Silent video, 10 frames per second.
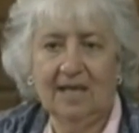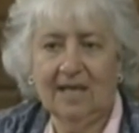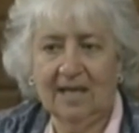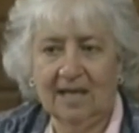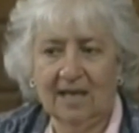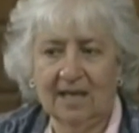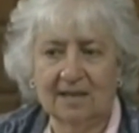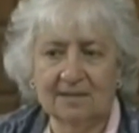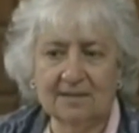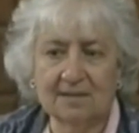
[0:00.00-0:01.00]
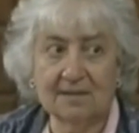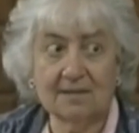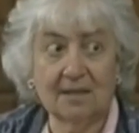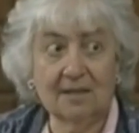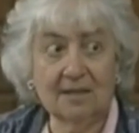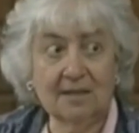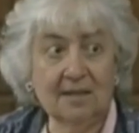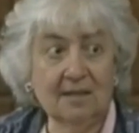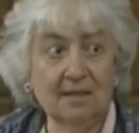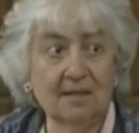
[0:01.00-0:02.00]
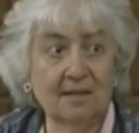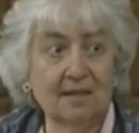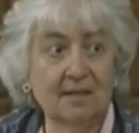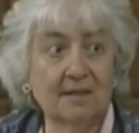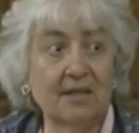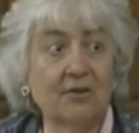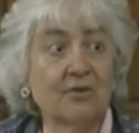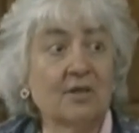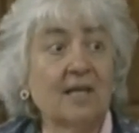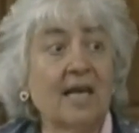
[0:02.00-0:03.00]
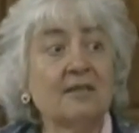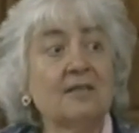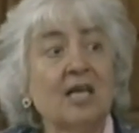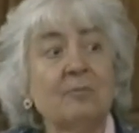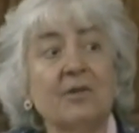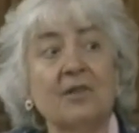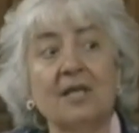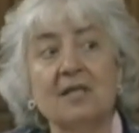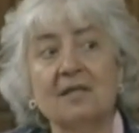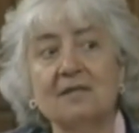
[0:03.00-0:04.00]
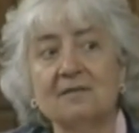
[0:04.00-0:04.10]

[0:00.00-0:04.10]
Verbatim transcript: and suddenly they heard a loud clap of thunder.